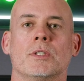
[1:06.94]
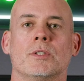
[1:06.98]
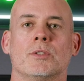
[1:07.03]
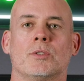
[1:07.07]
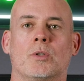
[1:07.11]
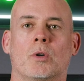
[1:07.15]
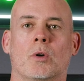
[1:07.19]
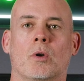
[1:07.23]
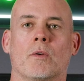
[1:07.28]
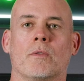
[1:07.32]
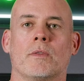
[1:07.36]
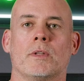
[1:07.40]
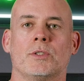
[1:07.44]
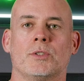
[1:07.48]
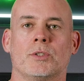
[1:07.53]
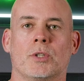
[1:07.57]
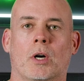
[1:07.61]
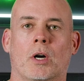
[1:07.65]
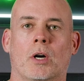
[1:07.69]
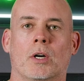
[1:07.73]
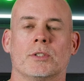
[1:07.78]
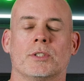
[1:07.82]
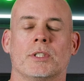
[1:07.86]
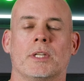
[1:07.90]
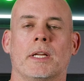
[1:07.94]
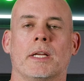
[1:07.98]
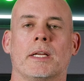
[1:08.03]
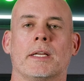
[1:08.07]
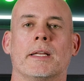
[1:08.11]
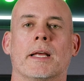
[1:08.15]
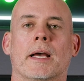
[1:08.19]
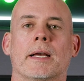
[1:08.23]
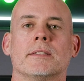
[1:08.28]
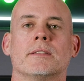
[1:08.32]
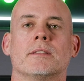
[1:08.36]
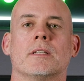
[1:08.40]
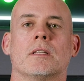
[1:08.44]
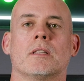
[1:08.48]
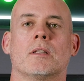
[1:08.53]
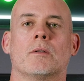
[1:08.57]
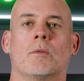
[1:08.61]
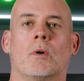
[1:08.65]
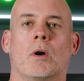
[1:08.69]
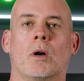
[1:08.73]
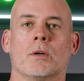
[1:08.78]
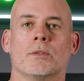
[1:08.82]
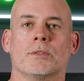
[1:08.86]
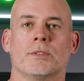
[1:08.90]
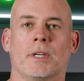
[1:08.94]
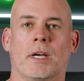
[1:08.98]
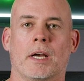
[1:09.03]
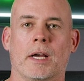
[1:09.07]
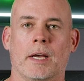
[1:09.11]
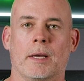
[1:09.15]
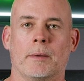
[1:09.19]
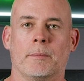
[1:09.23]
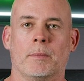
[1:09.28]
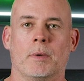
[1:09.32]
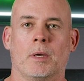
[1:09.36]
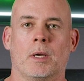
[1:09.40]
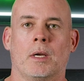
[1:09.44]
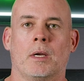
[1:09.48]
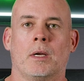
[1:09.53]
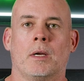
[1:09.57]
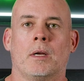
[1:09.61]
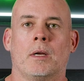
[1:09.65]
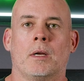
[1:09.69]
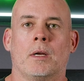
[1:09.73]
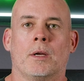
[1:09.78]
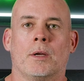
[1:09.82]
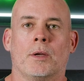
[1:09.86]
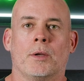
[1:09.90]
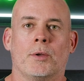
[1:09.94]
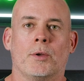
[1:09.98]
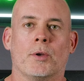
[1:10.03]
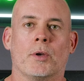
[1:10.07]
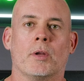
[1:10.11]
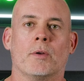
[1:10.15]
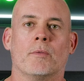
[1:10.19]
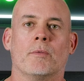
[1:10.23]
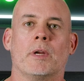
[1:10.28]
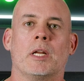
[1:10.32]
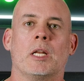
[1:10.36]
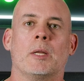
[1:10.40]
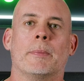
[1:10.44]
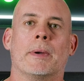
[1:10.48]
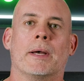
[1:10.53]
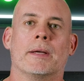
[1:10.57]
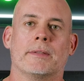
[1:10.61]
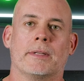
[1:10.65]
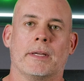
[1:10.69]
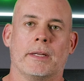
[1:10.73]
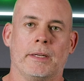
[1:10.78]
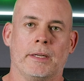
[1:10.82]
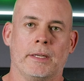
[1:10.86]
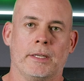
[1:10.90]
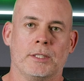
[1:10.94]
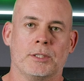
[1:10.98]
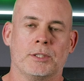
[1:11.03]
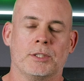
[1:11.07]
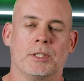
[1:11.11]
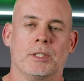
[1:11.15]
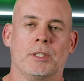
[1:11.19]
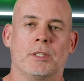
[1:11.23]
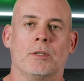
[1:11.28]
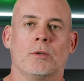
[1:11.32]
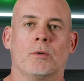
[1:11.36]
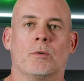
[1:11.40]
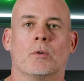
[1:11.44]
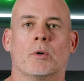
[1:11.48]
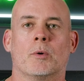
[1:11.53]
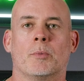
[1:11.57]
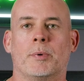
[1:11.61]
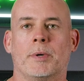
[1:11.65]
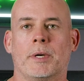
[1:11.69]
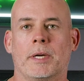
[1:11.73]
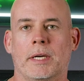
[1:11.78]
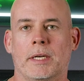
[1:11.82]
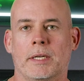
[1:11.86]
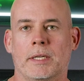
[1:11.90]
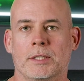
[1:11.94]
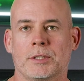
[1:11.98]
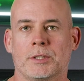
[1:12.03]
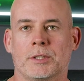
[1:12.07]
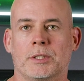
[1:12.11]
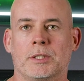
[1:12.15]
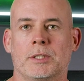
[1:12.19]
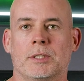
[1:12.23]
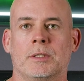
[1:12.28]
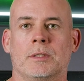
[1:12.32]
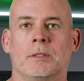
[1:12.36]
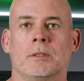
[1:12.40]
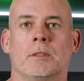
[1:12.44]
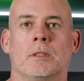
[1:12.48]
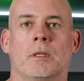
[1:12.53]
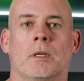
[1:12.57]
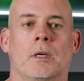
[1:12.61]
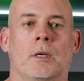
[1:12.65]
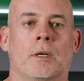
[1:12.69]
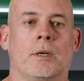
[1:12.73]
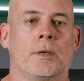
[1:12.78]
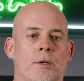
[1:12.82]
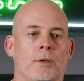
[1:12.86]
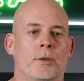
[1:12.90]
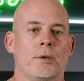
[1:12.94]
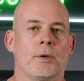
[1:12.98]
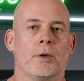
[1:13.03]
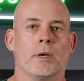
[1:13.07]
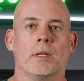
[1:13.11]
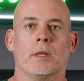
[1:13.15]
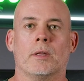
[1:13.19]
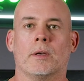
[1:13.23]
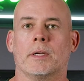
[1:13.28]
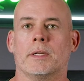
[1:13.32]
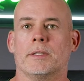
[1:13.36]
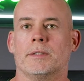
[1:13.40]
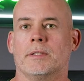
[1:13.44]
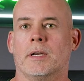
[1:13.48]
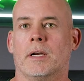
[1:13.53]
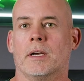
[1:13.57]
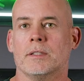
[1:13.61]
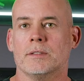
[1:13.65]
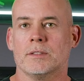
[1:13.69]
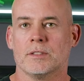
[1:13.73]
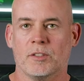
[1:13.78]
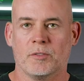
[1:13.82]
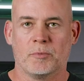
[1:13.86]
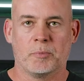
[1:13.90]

control of the charge and ignites at the wrong time. You can read about detonation or pre-ignition, you can look at tons